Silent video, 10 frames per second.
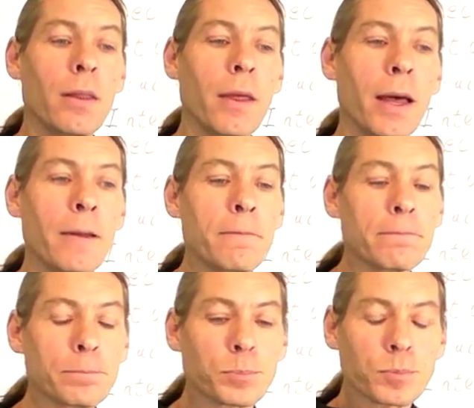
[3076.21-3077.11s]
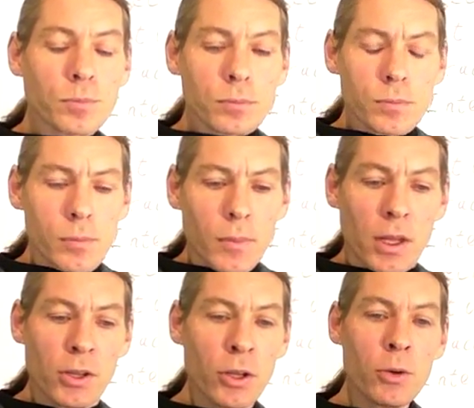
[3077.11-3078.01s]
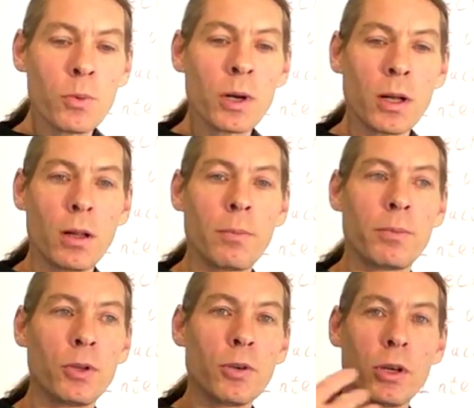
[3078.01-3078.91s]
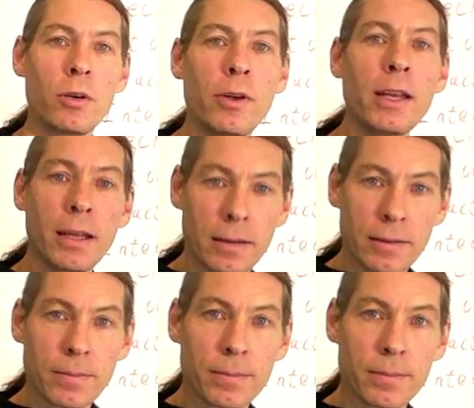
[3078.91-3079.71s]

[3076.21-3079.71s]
then you will do good readings.